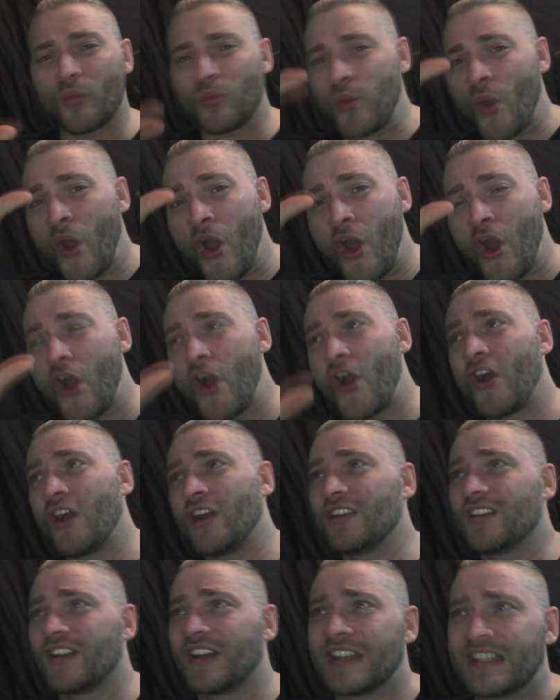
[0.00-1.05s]
wah,
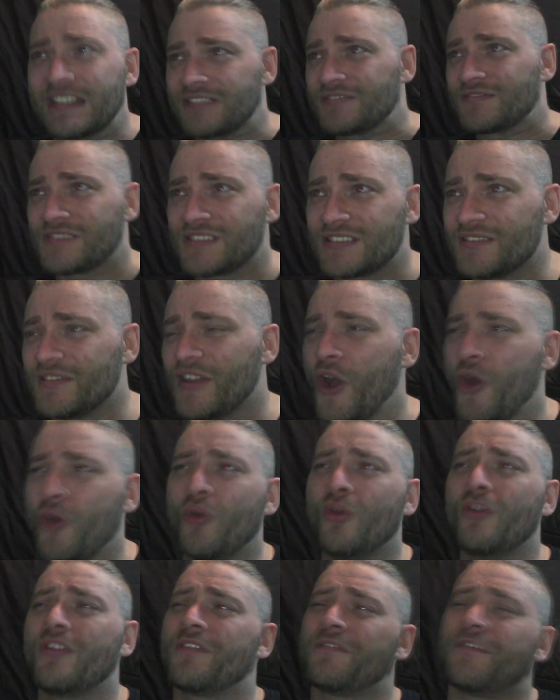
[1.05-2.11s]
like
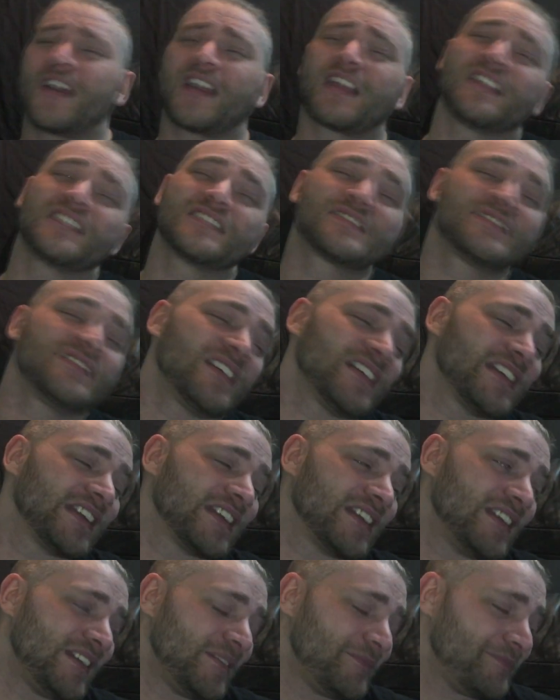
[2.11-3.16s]
all the fuck. It's like,